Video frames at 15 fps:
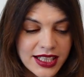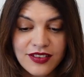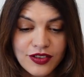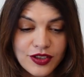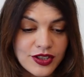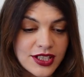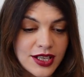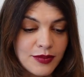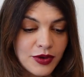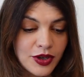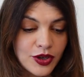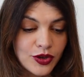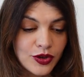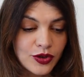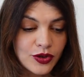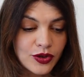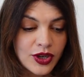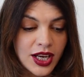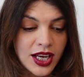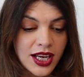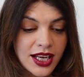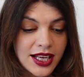If you're someone who
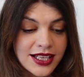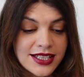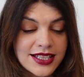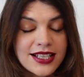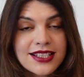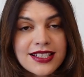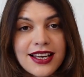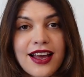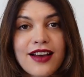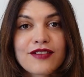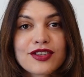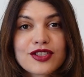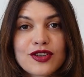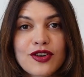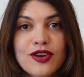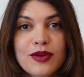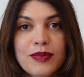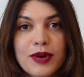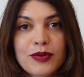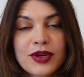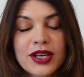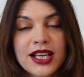doesn't have a dog
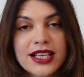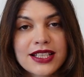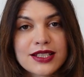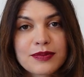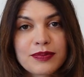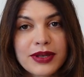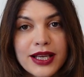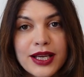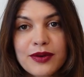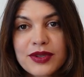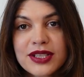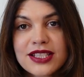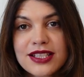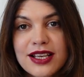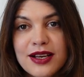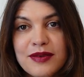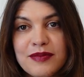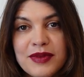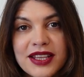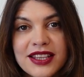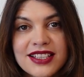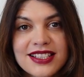but would like to play with
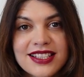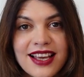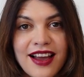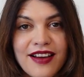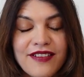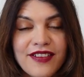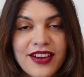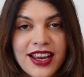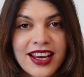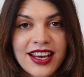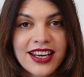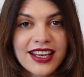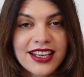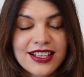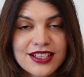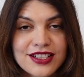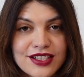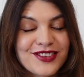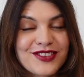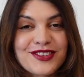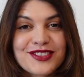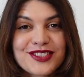some, this cafe is
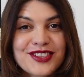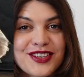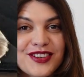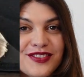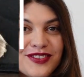also